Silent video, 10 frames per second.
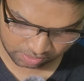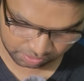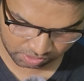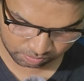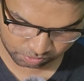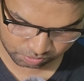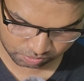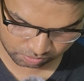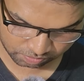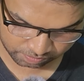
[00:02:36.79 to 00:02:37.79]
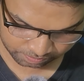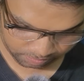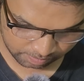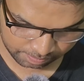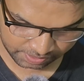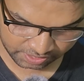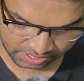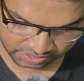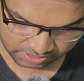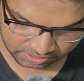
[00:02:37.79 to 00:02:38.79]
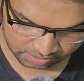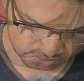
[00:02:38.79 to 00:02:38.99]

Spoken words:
Queen moves to b8.